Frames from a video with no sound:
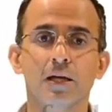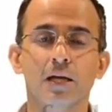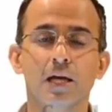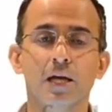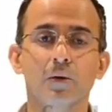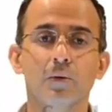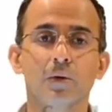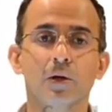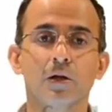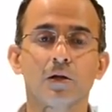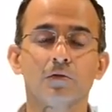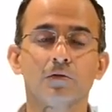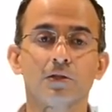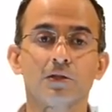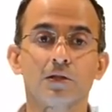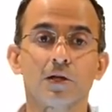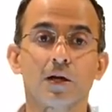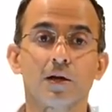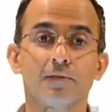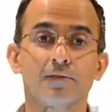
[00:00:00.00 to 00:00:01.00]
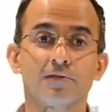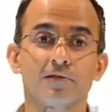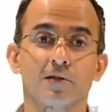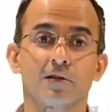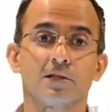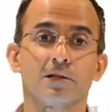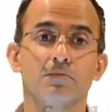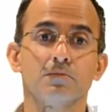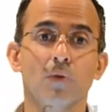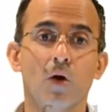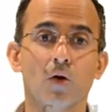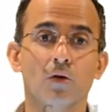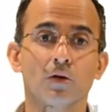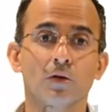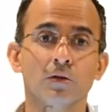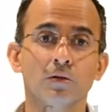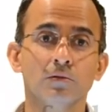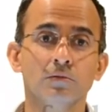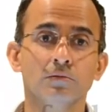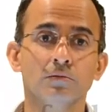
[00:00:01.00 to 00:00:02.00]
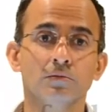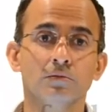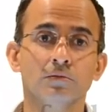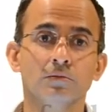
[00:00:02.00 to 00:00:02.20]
It will return for us a model.